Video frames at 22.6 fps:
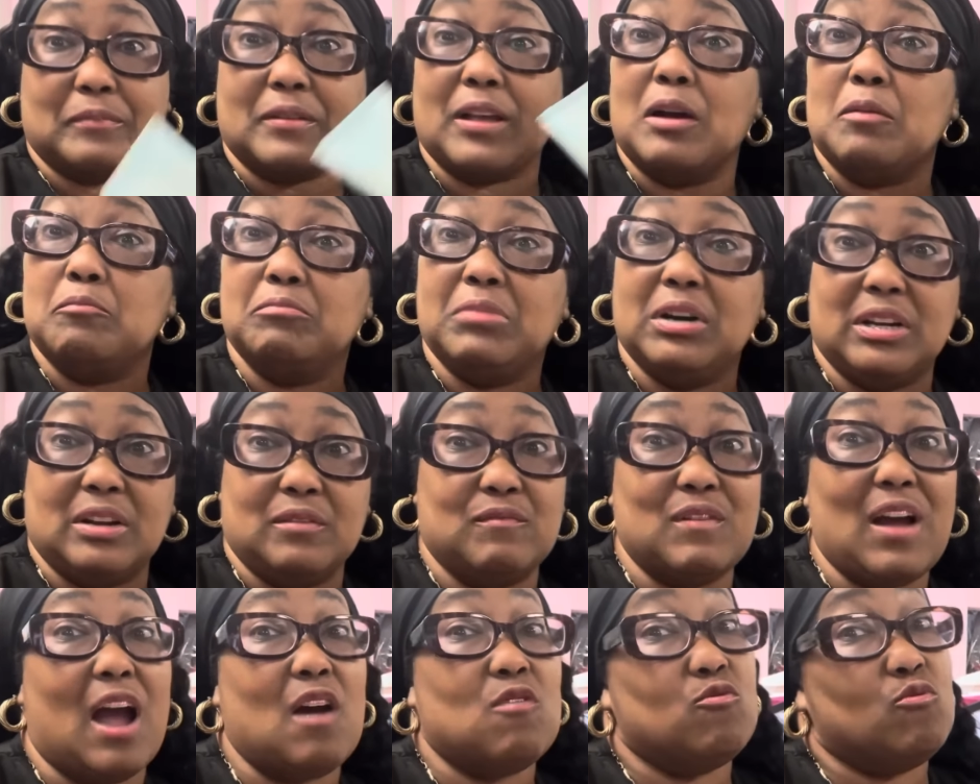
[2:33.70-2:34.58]
But if
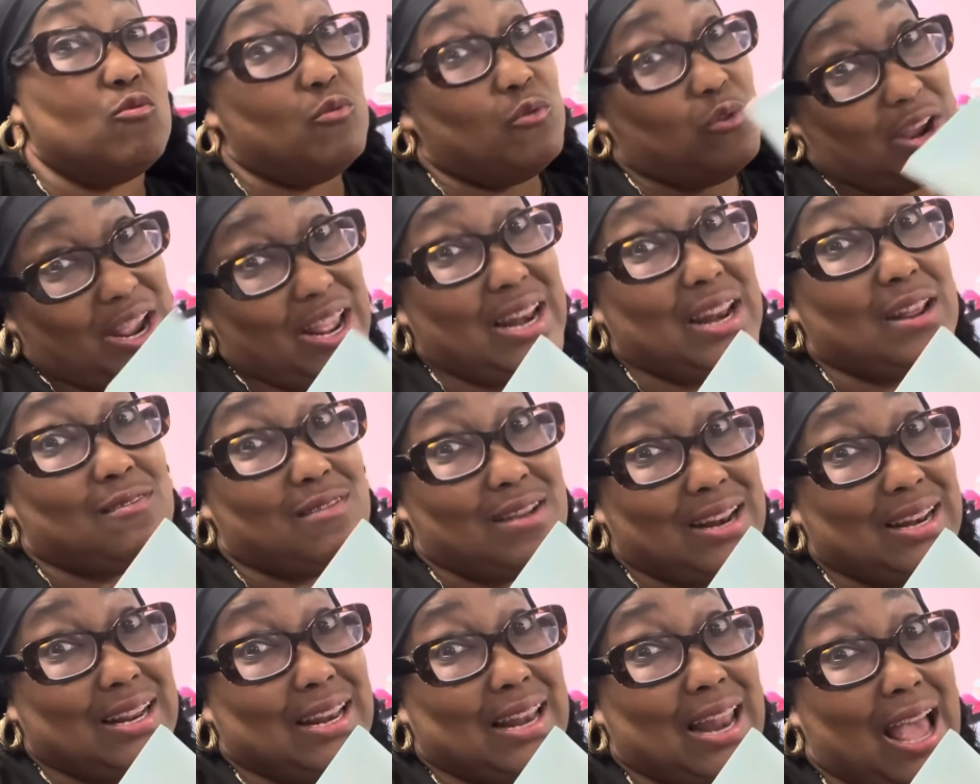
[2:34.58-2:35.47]
I really,
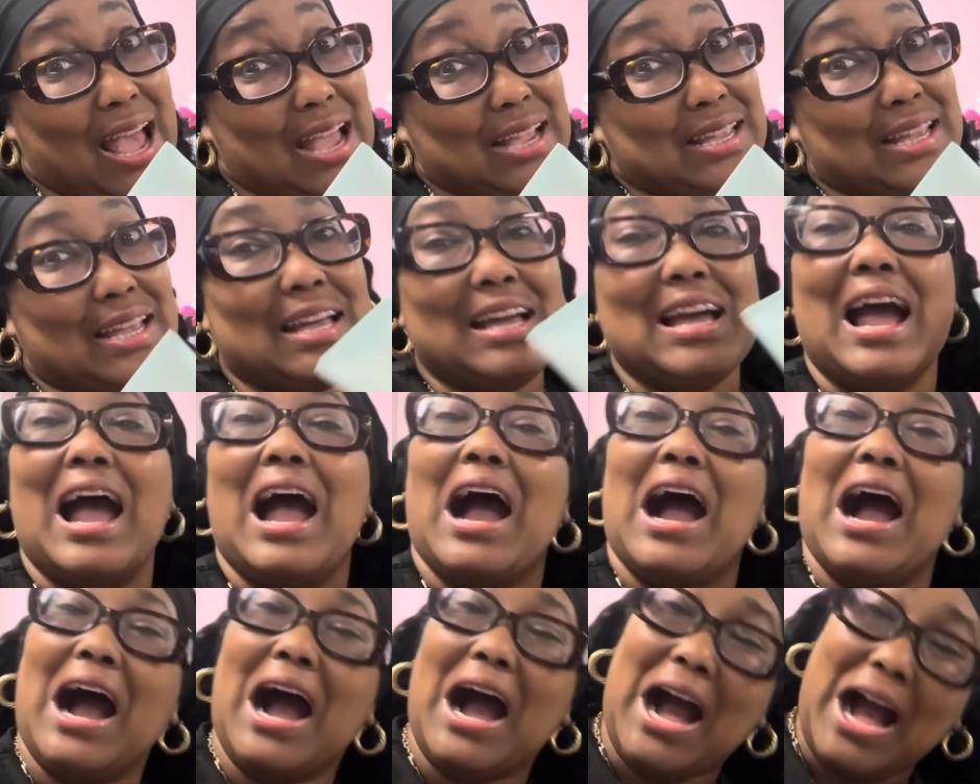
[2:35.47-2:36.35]
really like it,
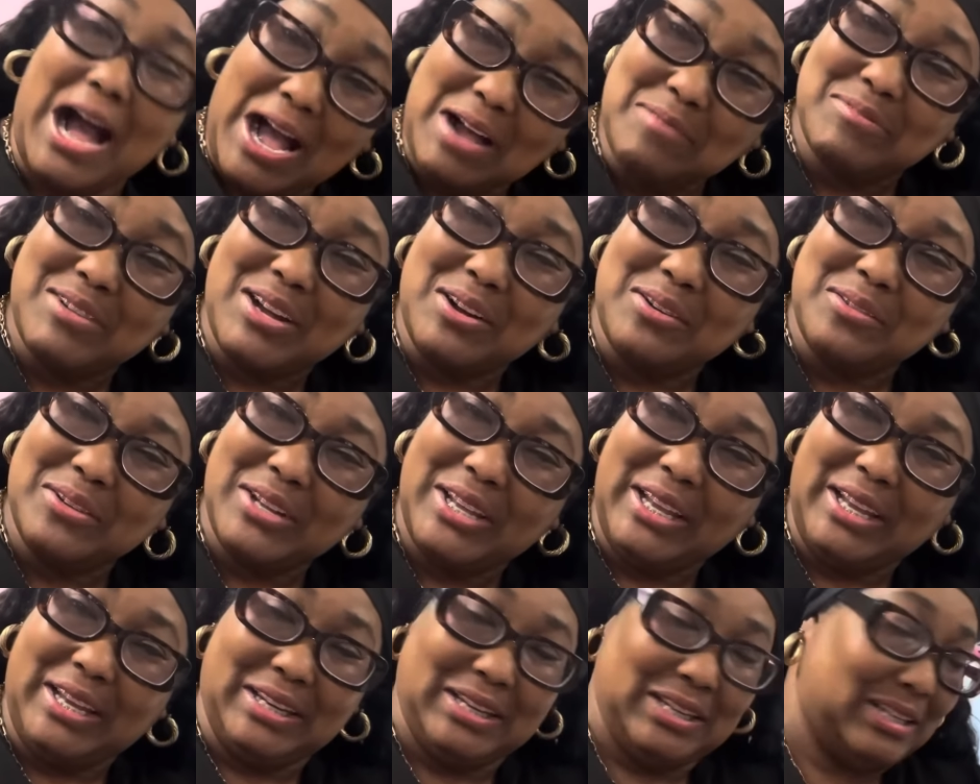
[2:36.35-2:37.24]
I'm going to
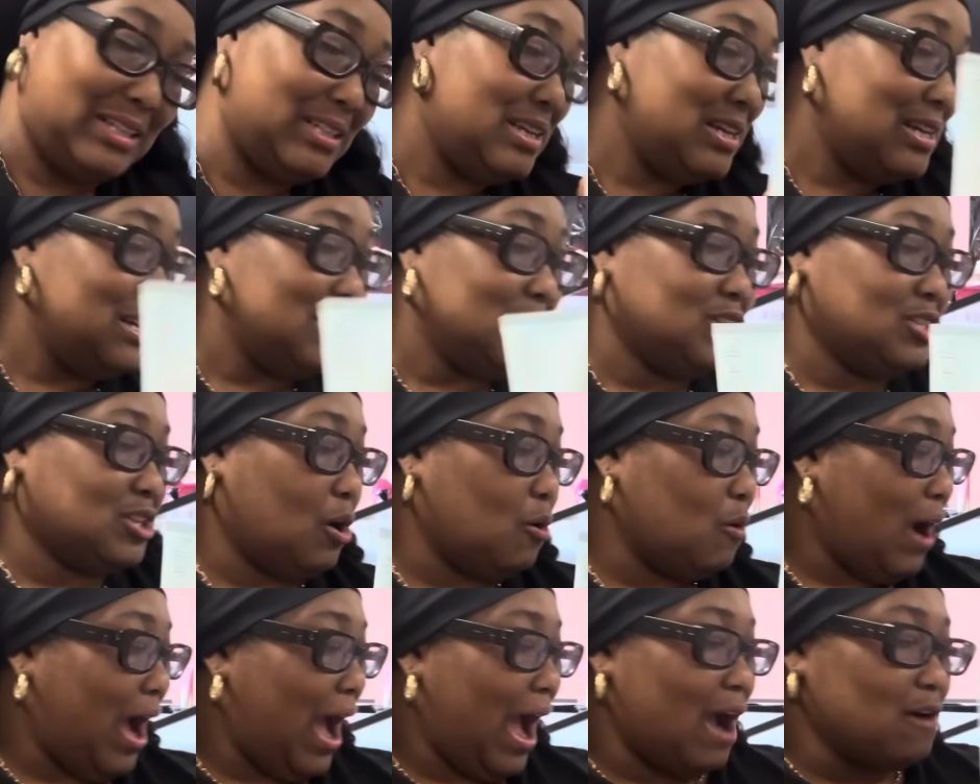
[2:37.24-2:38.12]
get it.
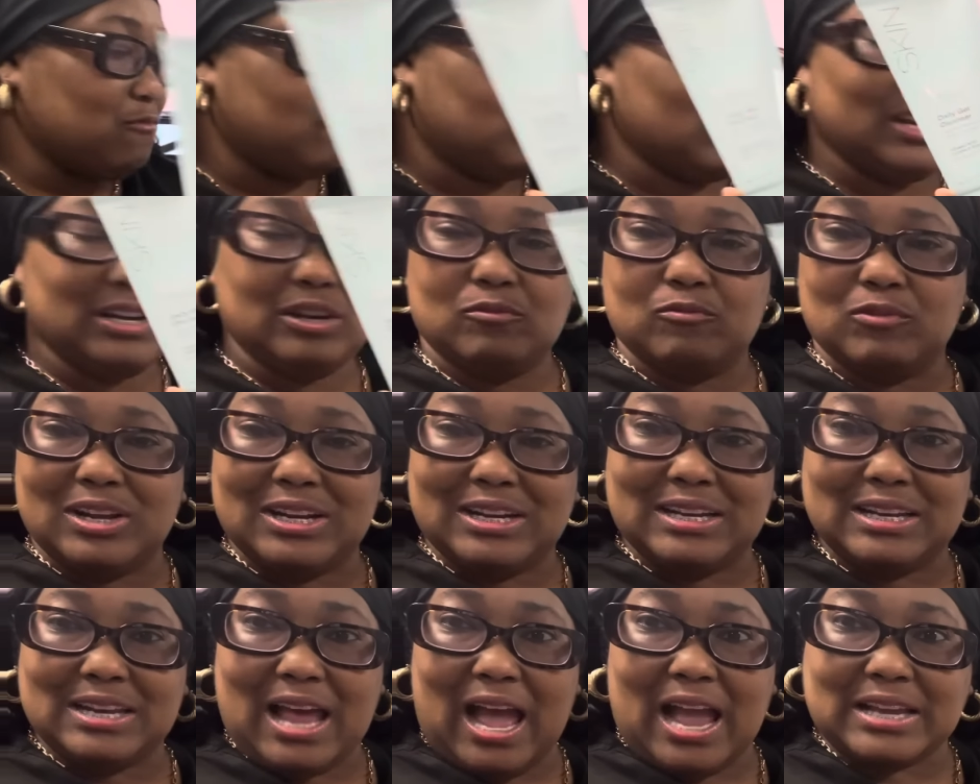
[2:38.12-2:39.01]
So I really,
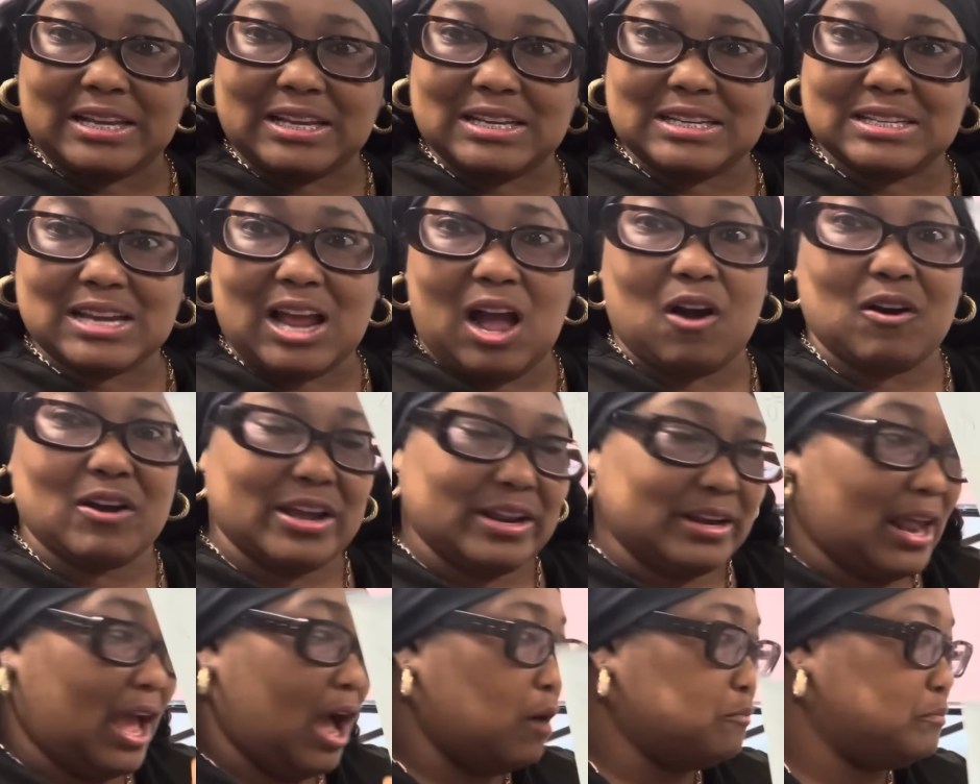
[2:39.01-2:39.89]
really like it, y'all.
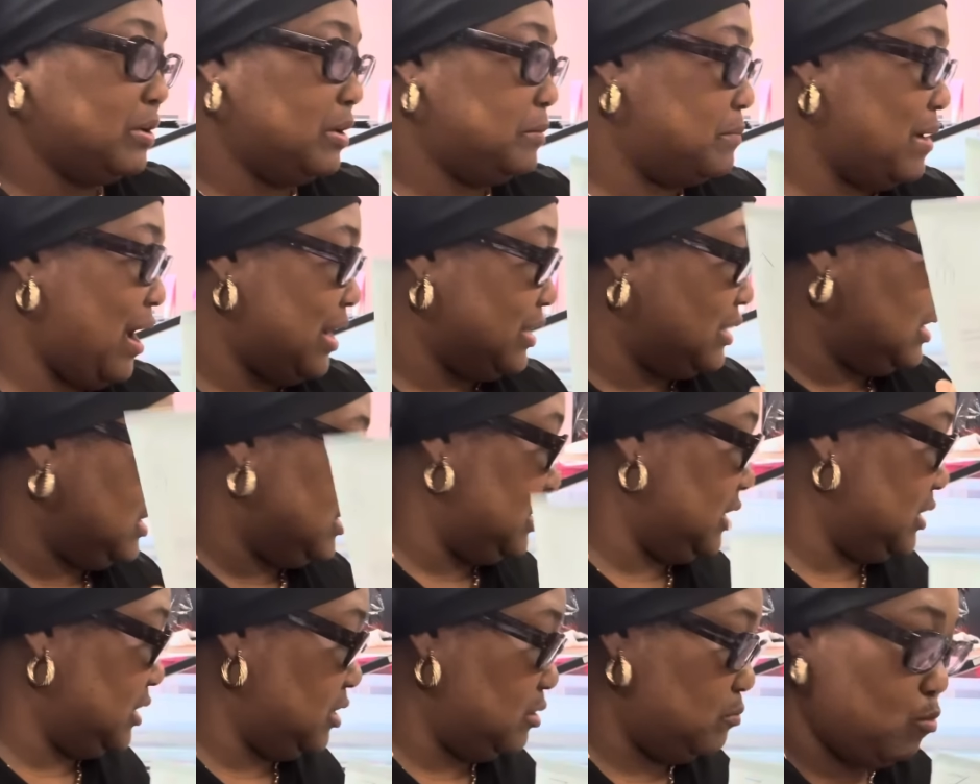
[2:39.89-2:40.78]
And I'll be back to
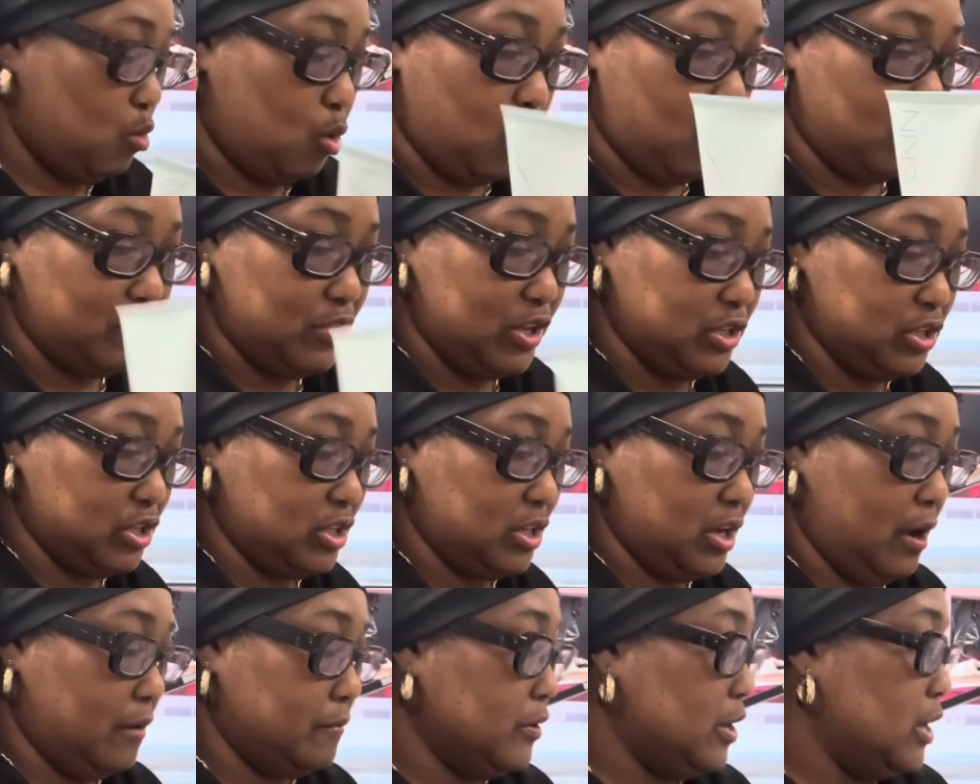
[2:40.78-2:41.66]
get some more of this
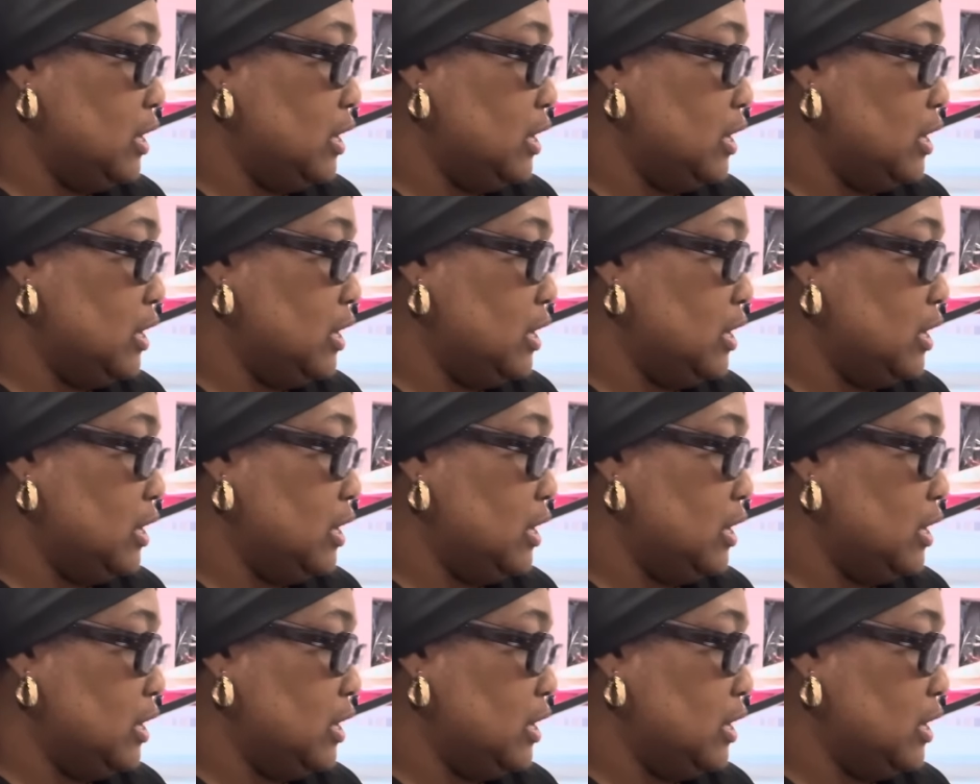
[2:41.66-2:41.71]
stuff.